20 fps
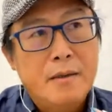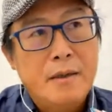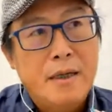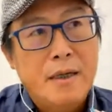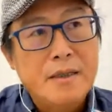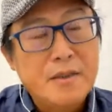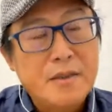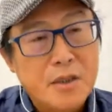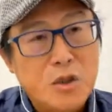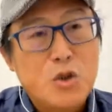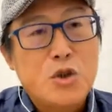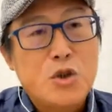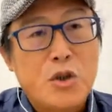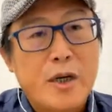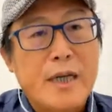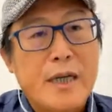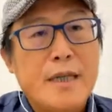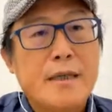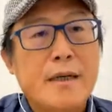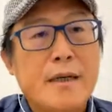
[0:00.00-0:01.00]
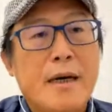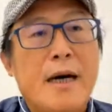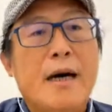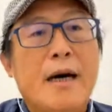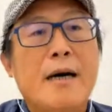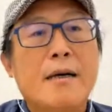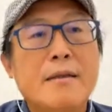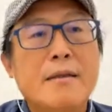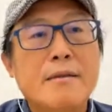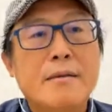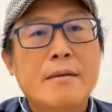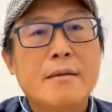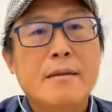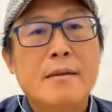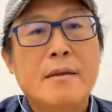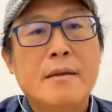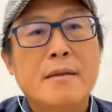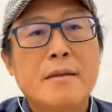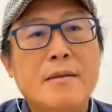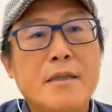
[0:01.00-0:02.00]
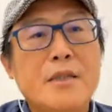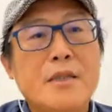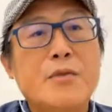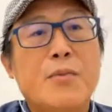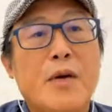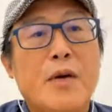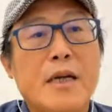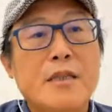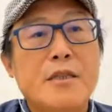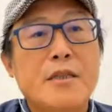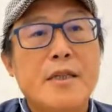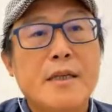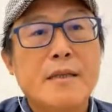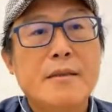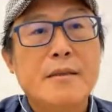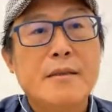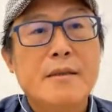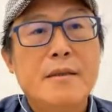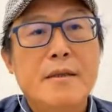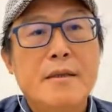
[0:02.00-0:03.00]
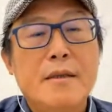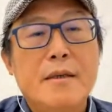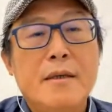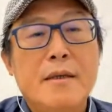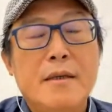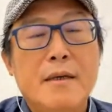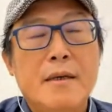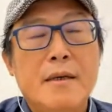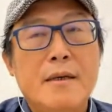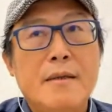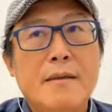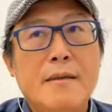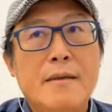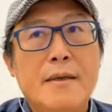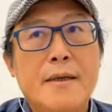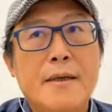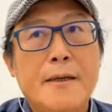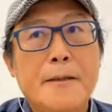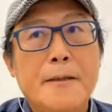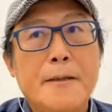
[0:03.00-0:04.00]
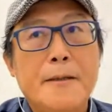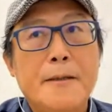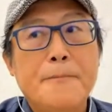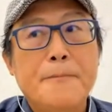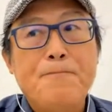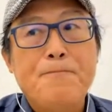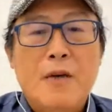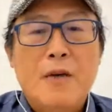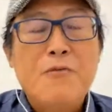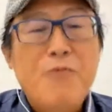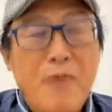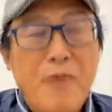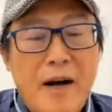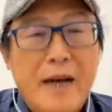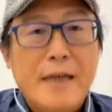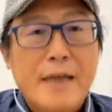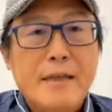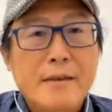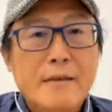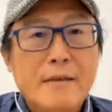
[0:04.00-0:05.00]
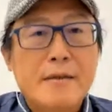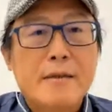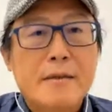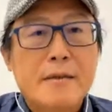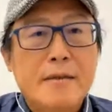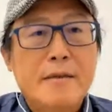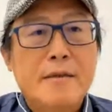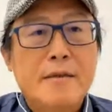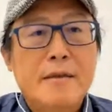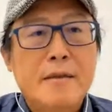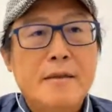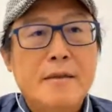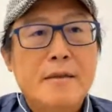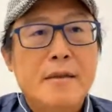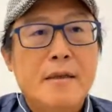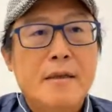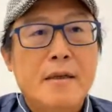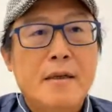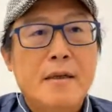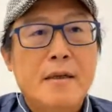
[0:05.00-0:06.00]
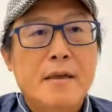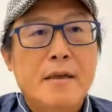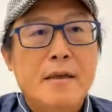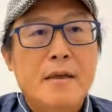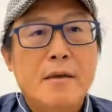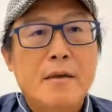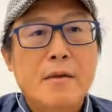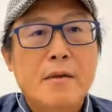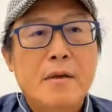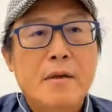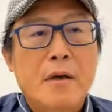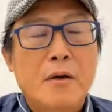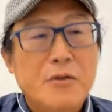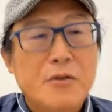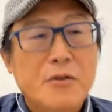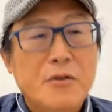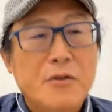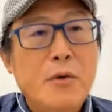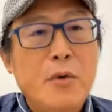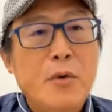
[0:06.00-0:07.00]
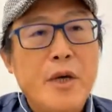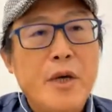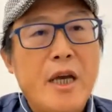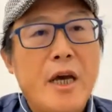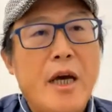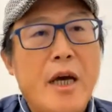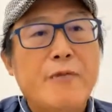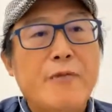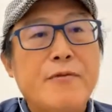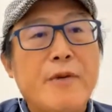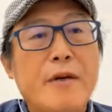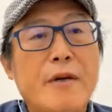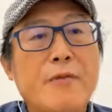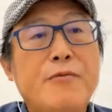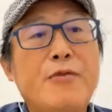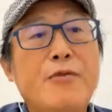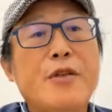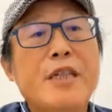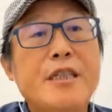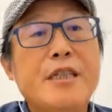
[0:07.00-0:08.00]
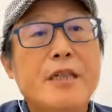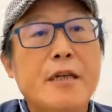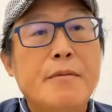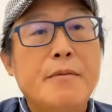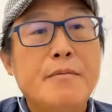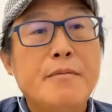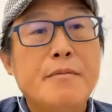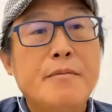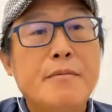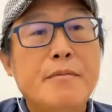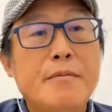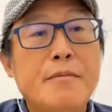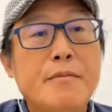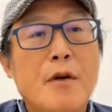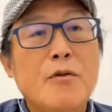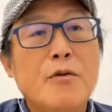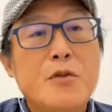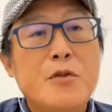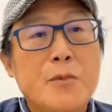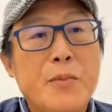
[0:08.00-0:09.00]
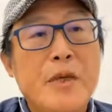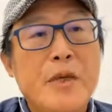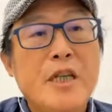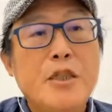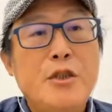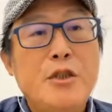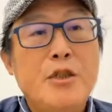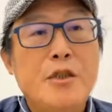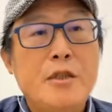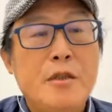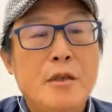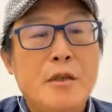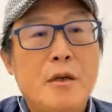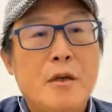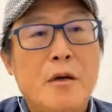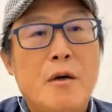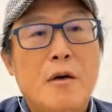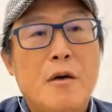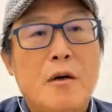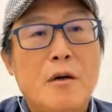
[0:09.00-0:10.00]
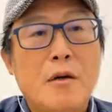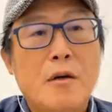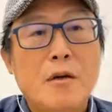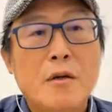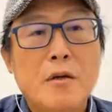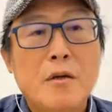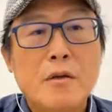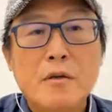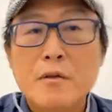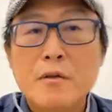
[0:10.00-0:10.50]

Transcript: concentrate on this project. And I find, although we have freedom of speech or